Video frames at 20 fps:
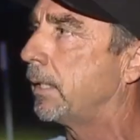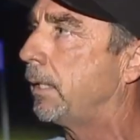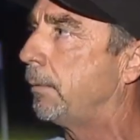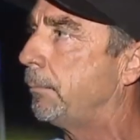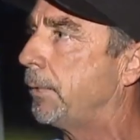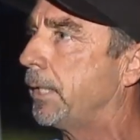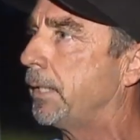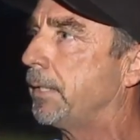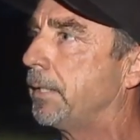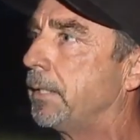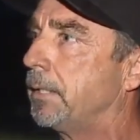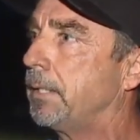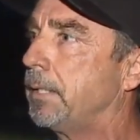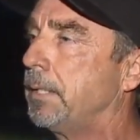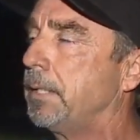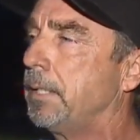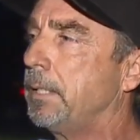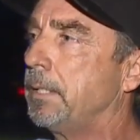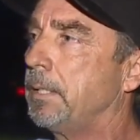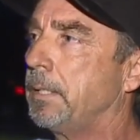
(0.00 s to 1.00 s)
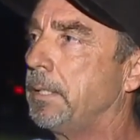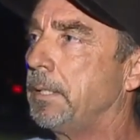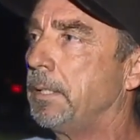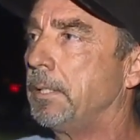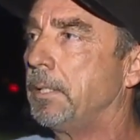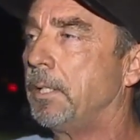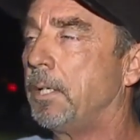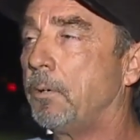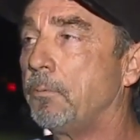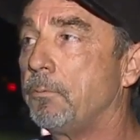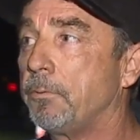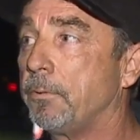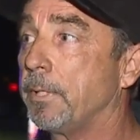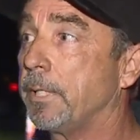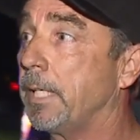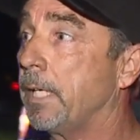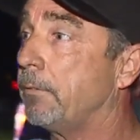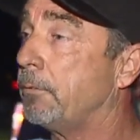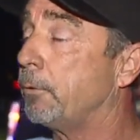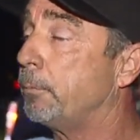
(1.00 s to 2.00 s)
I mean,
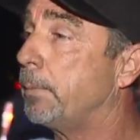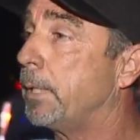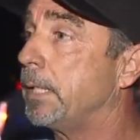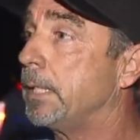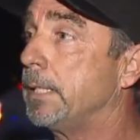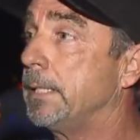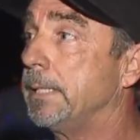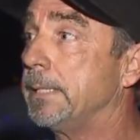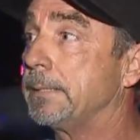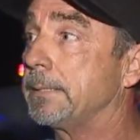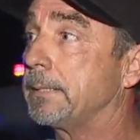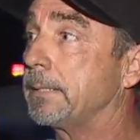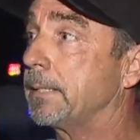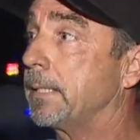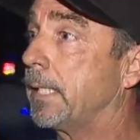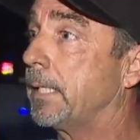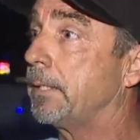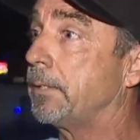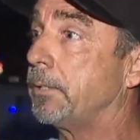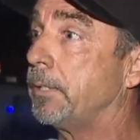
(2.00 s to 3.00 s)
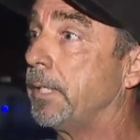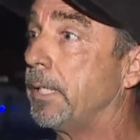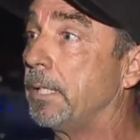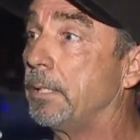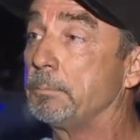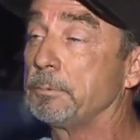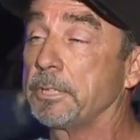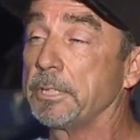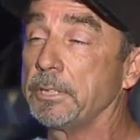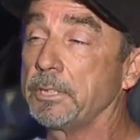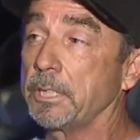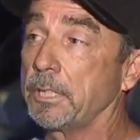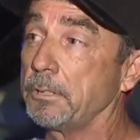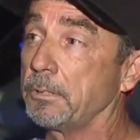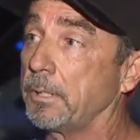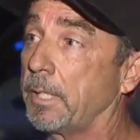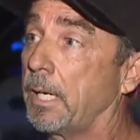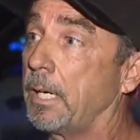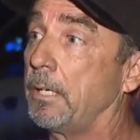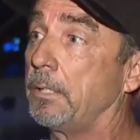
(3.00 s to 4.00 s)
hopefully everybody gets together and helps each
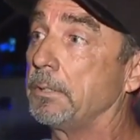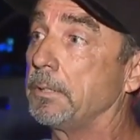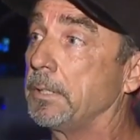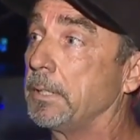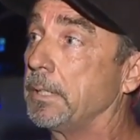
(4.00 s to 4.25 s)
other out.